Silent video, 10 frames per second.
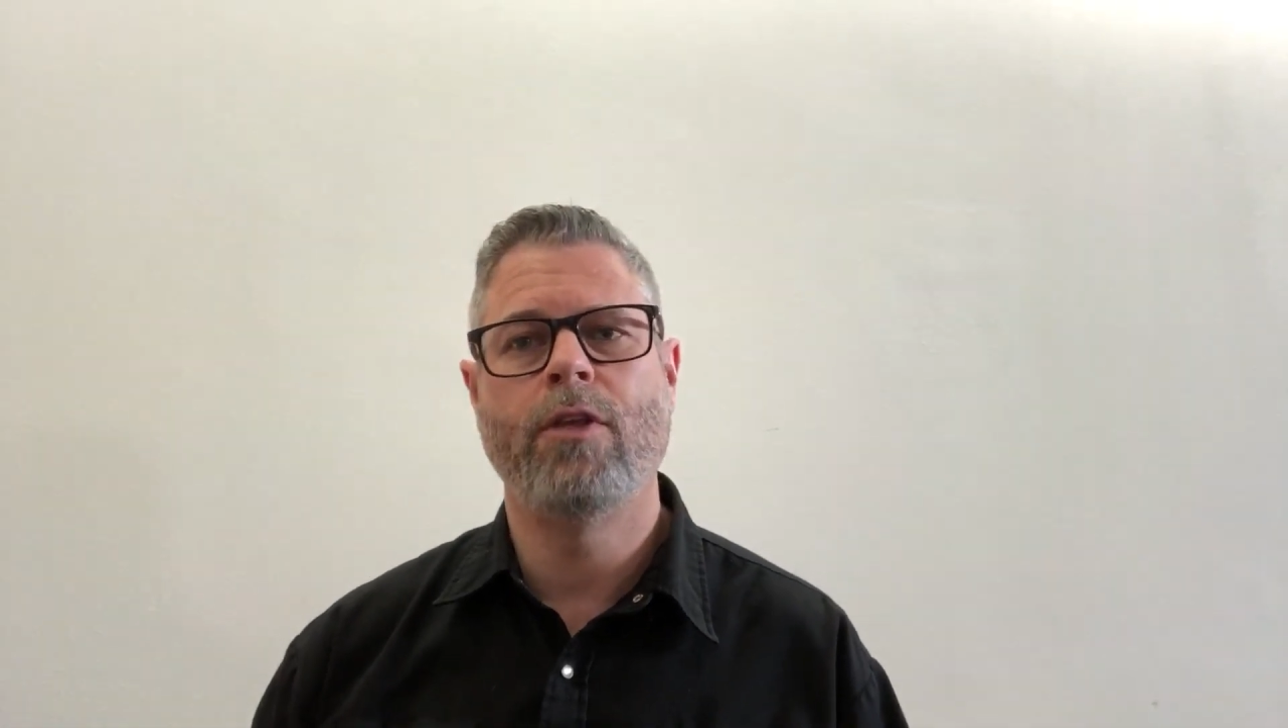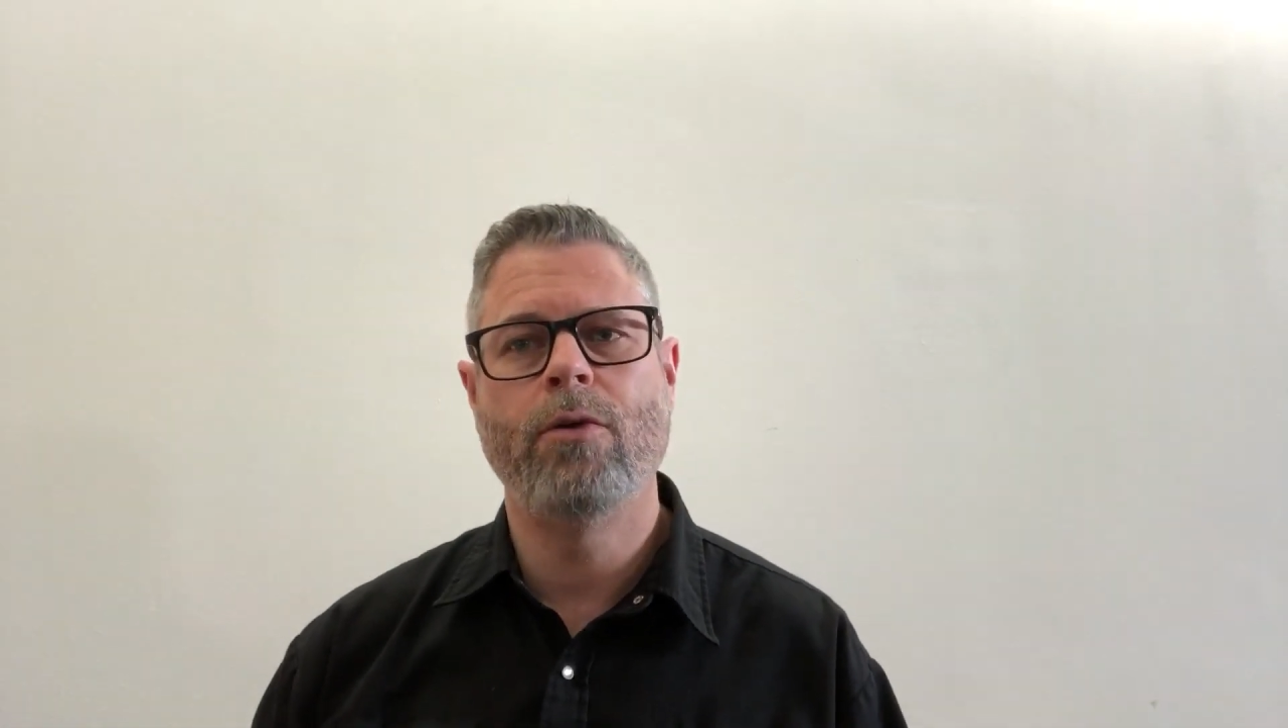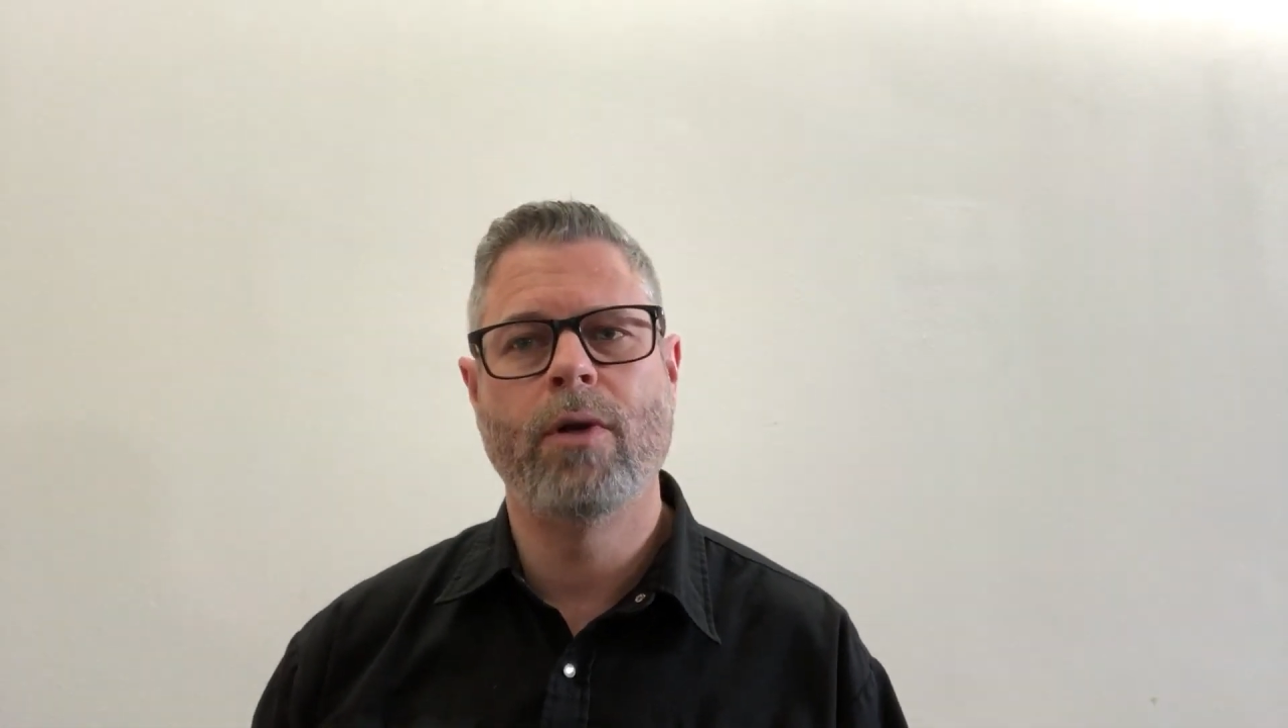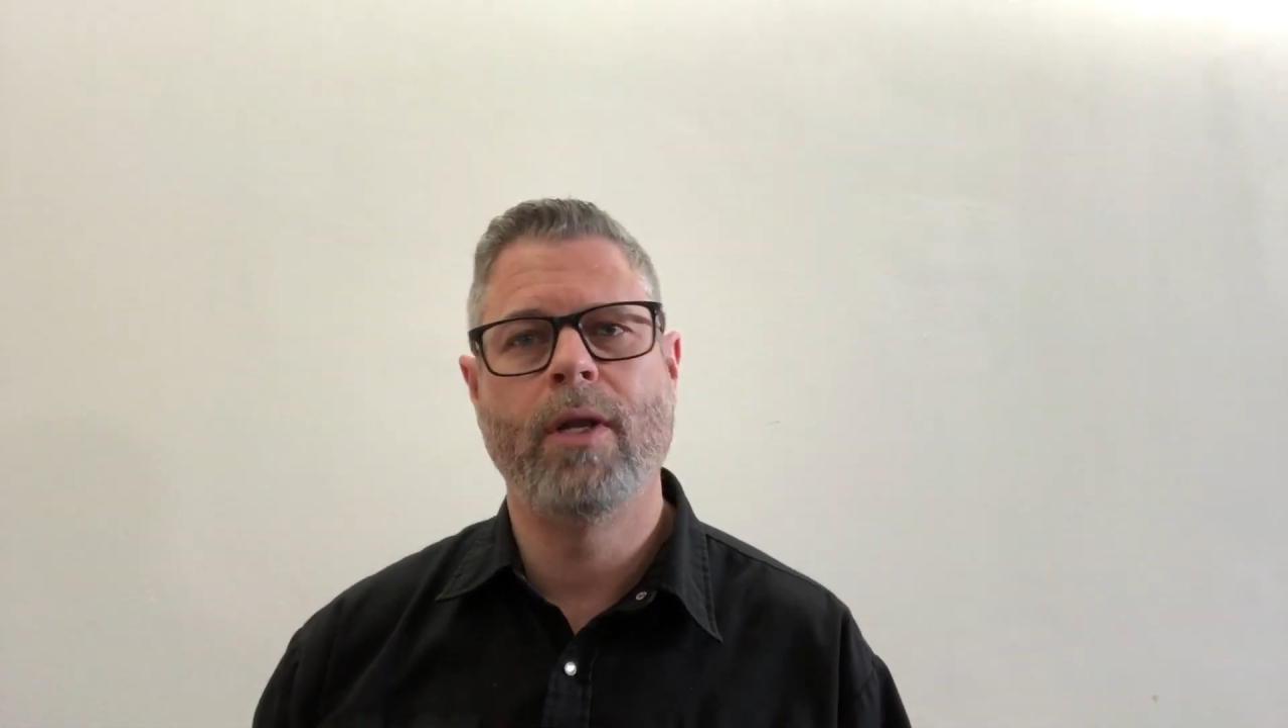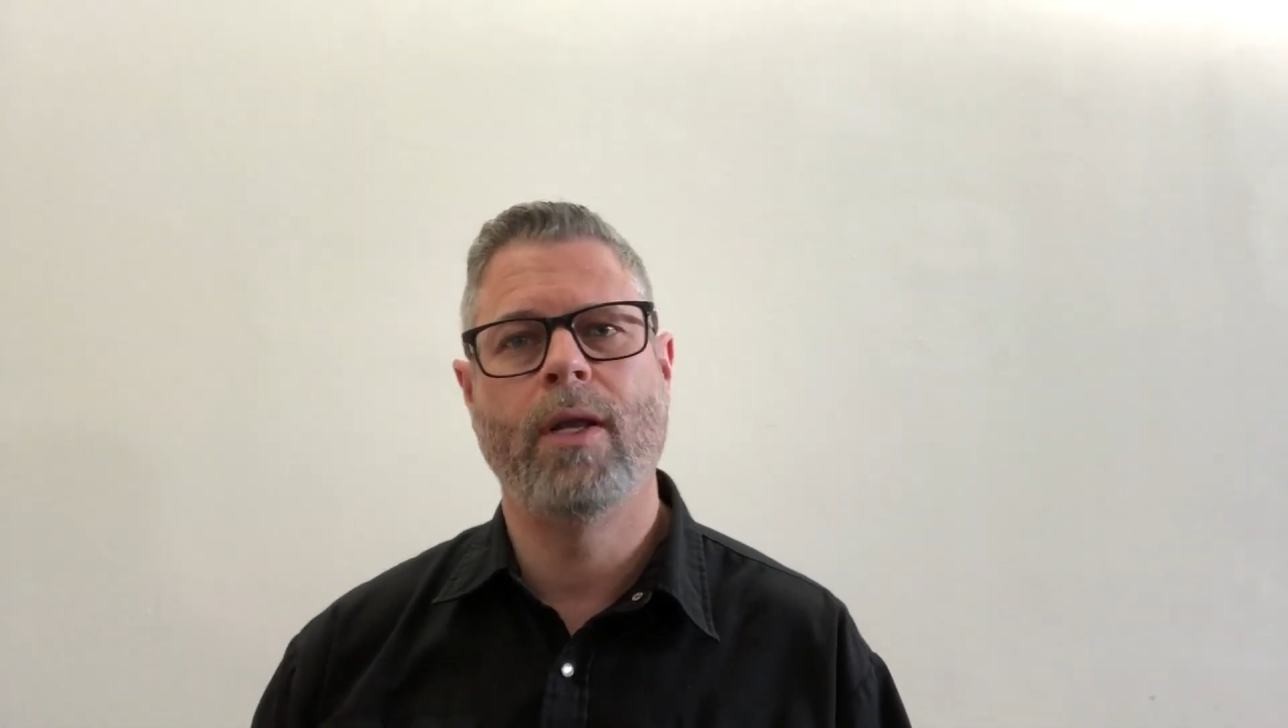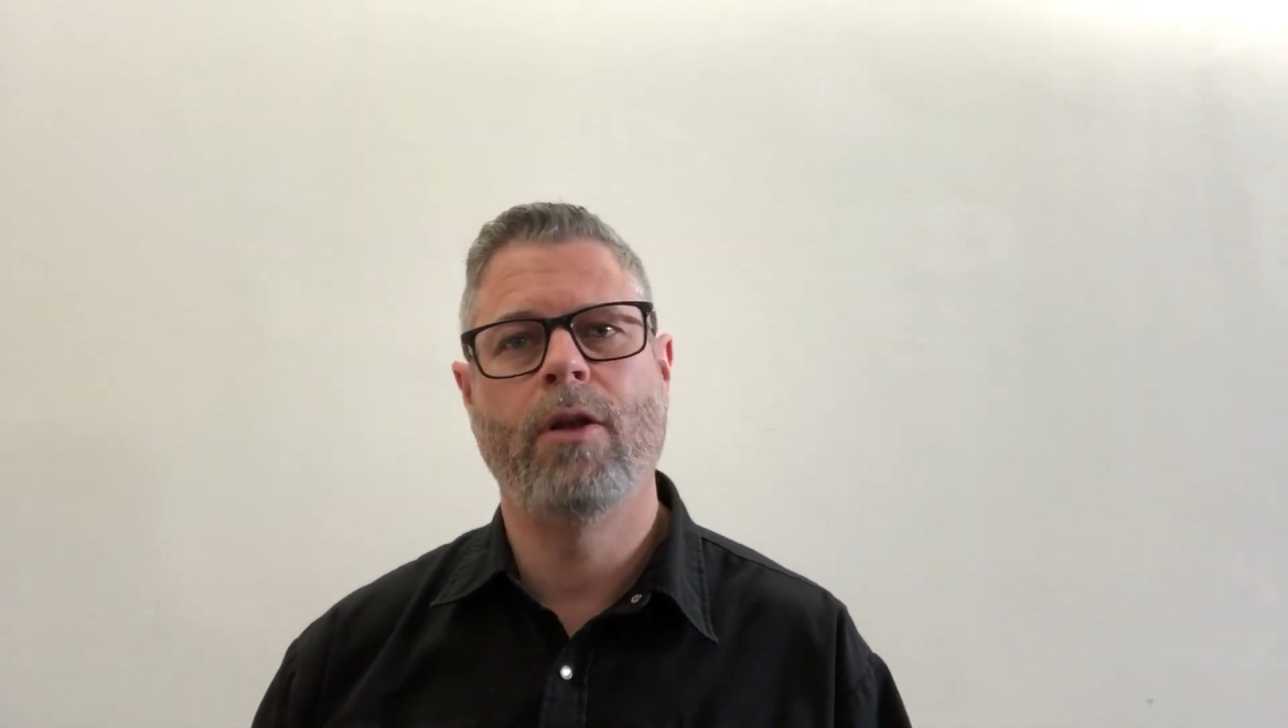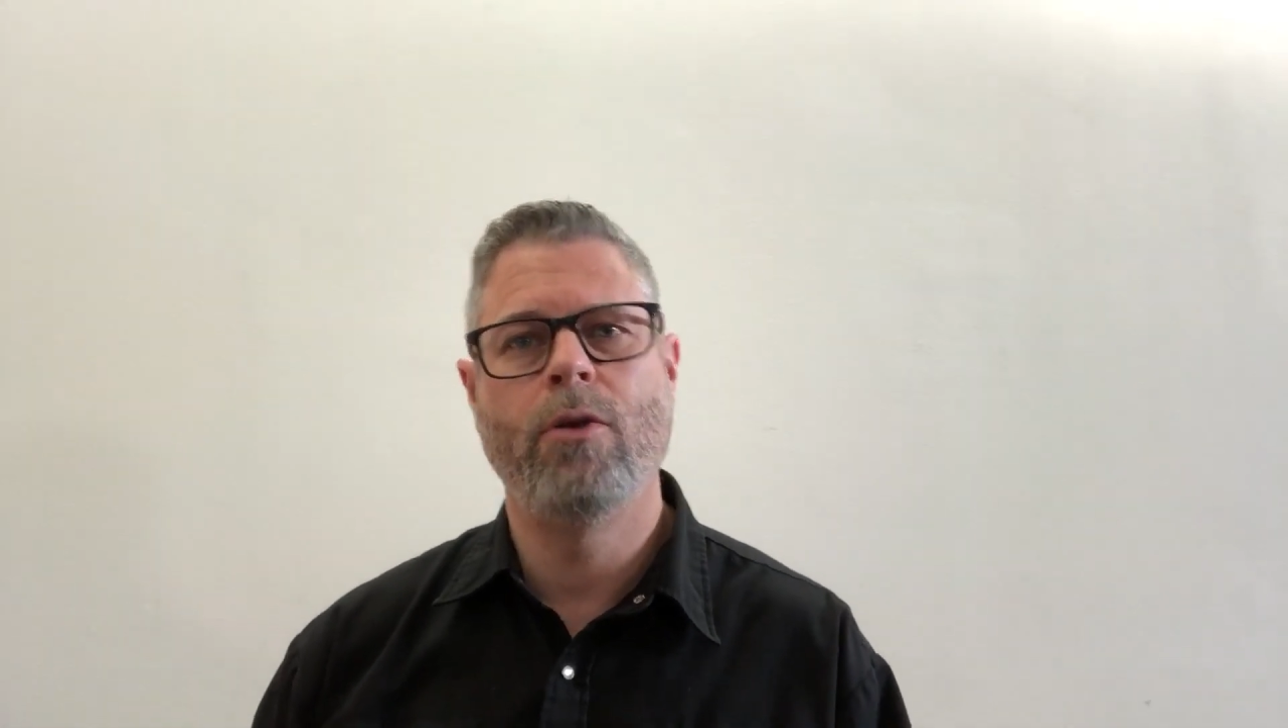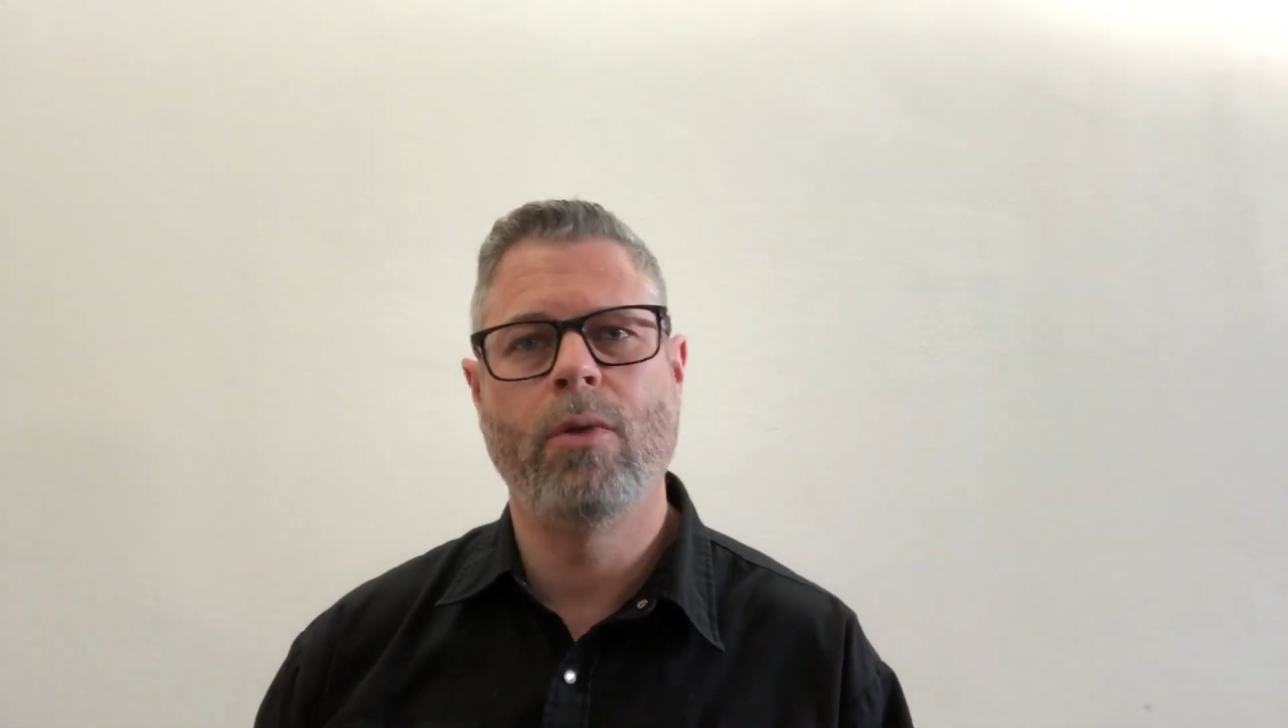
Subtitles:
unity and